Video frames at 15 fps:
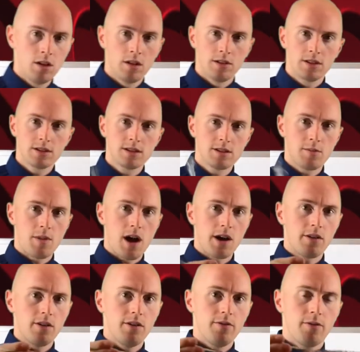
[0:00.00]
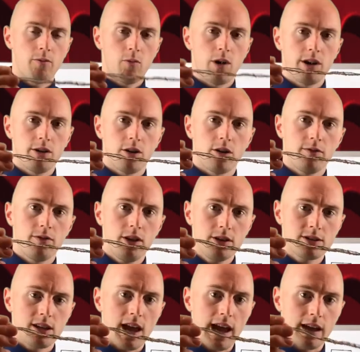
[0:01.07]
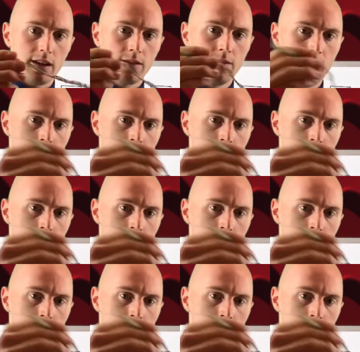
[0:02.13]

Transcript: This is a model of what a nerve looks like.